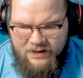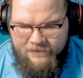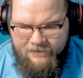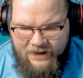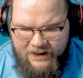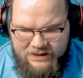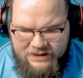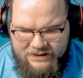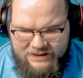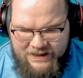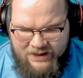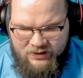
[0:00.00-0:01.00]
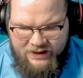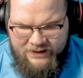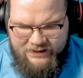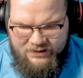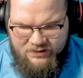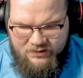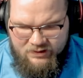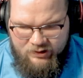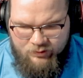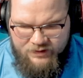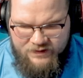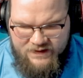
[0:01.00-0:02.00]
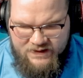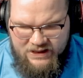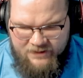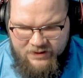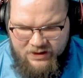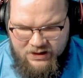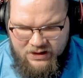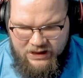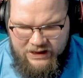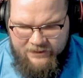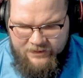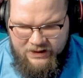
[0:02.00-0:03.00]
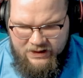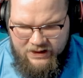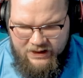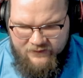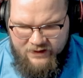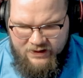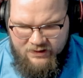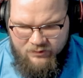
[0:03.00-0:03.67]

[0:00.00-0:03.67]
makes it sound like you would summon a copy of it,